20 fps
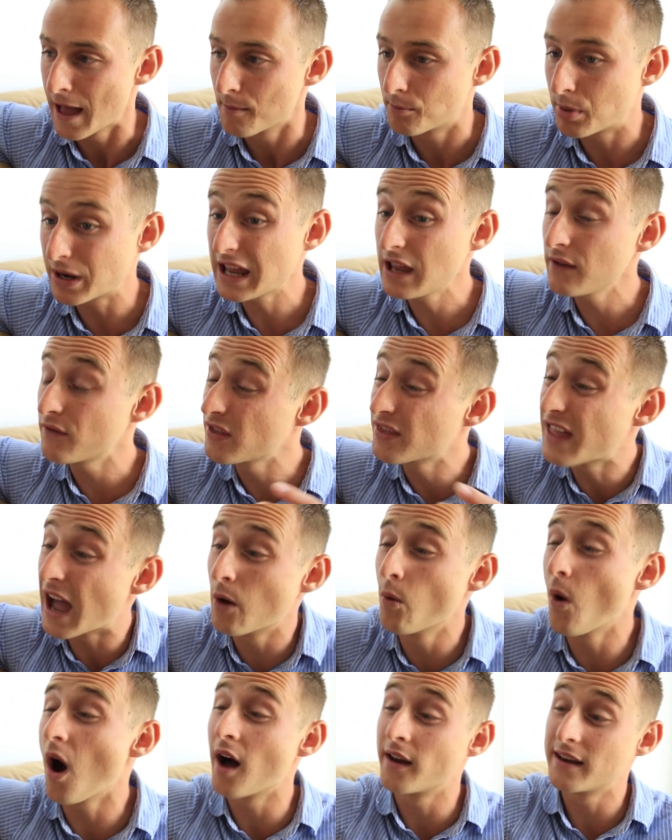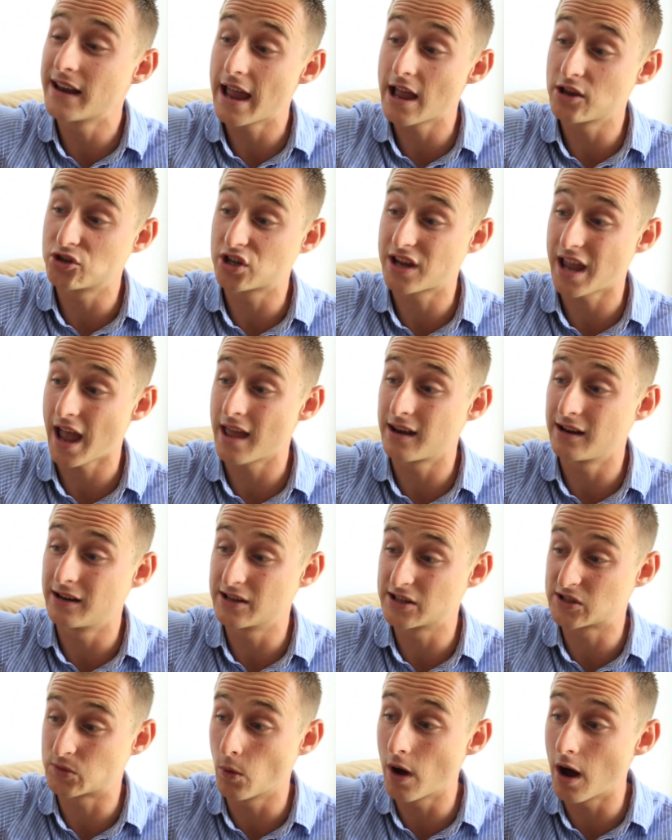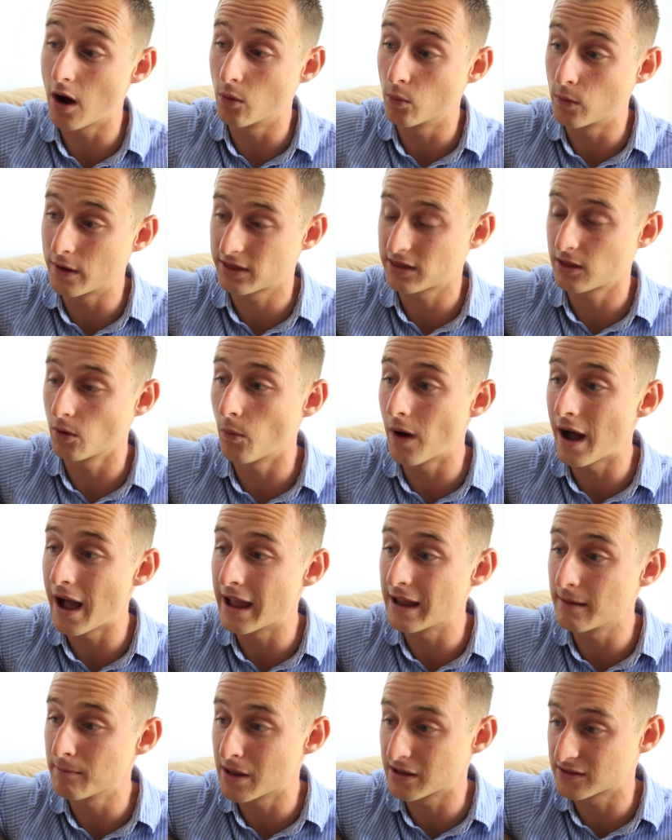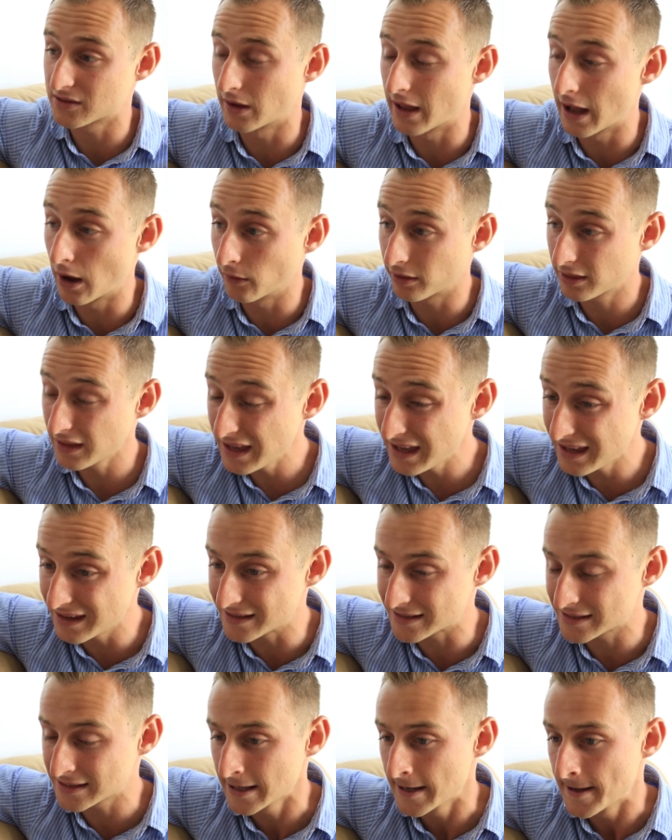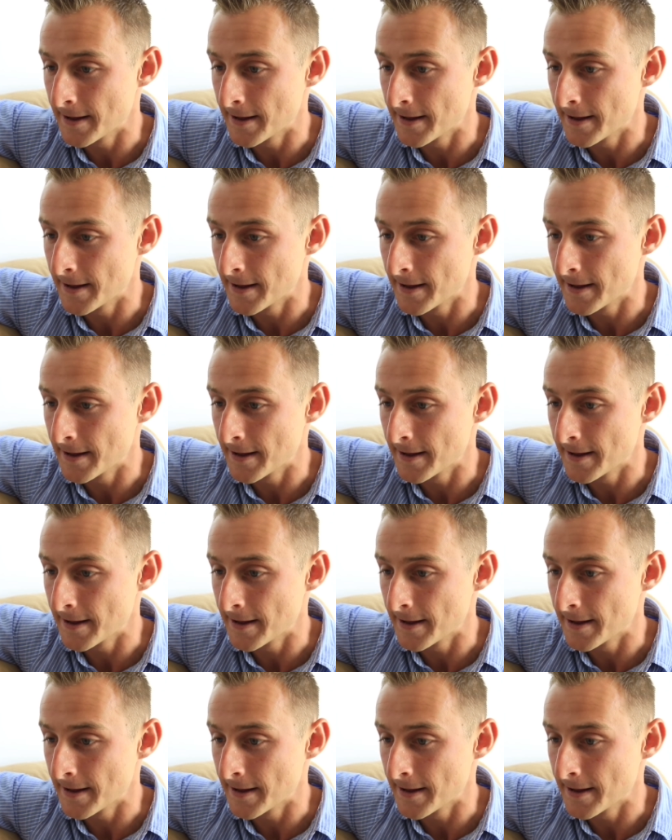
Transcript: but even they were undereducated as well with the way mental health is.